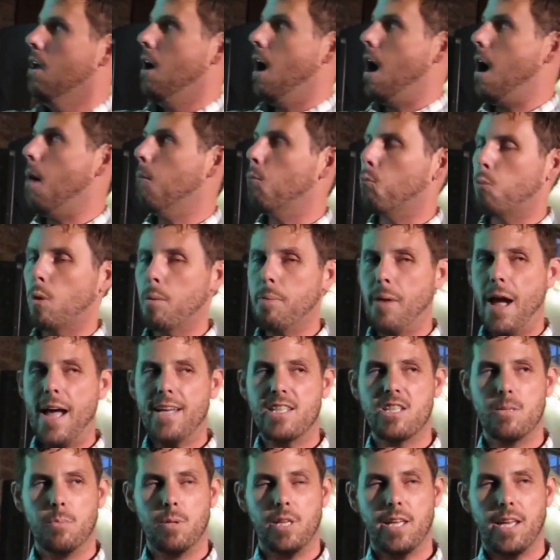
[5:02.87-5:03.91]
We're
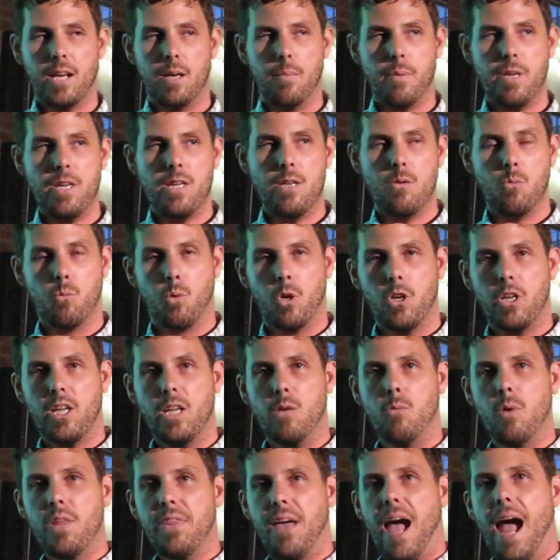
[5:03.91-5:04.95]
possibly going to be
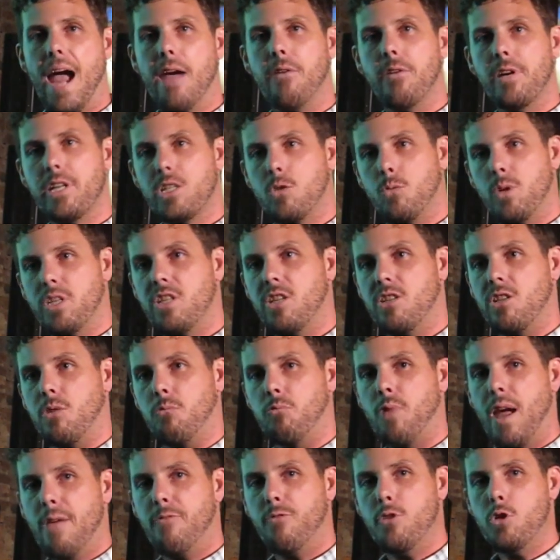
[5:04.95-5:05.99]
working with IRIS, which is a
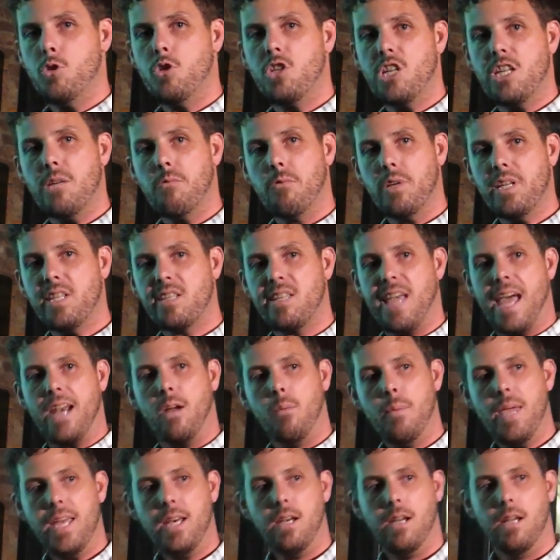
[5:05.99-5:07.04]
refugee
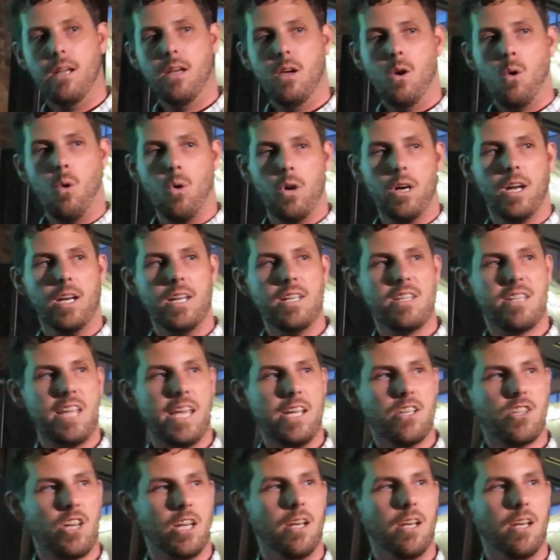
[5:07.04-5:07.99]
resettlement organization.